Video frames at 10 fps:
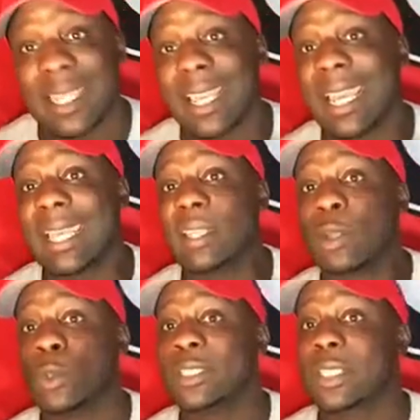I got the
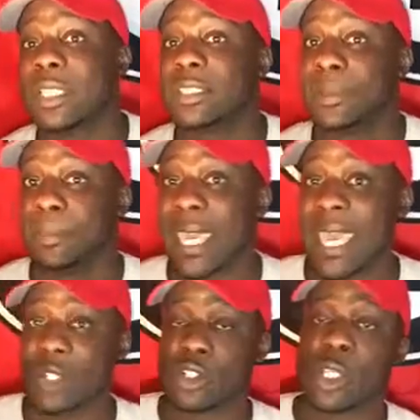Wisconsin
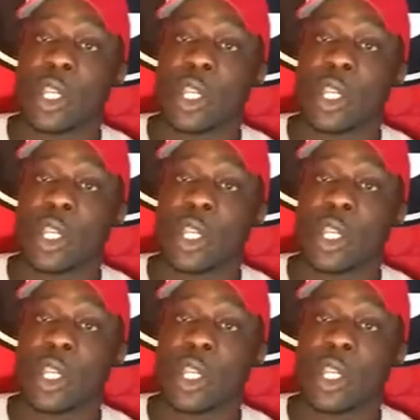Badgers.